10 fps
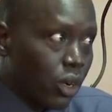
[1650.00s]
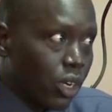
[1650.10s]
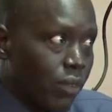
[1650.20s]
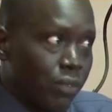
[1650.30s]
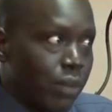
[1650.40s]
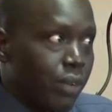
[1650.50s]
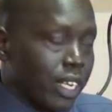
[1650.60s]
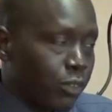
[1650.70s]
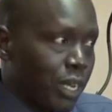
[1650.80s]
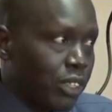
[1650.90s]
Okay, very, very
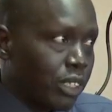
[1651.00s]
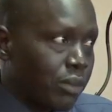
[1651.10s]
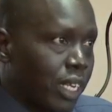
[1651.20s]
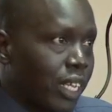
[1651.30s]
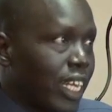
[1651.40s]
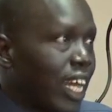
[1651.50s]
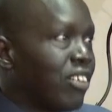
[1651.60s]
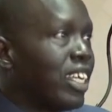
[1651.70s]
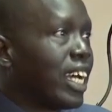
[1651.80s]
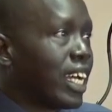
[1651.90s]
expensive. And that
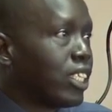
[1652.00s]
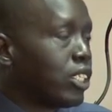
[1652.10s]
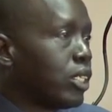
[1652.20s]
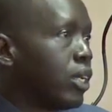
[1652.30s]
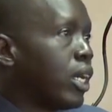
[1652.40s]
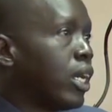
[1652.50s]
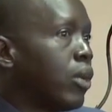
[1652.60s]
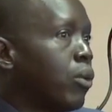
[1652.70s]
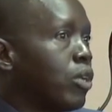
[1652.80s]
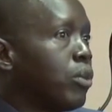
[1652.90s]
has encouraged
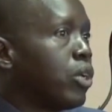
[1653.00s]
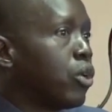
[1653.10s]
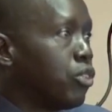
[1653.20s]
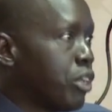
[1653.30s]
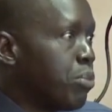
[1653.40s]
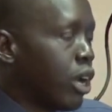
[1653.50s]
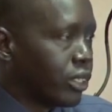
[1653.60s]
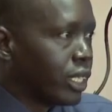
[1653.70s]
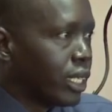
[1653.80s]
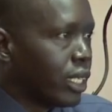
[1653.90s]
what we call sim
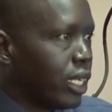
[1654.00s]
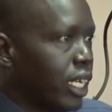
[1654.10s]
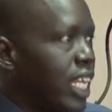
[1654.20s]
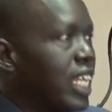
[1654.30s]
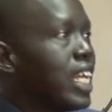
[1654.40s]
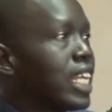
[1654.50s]
boxing, illegal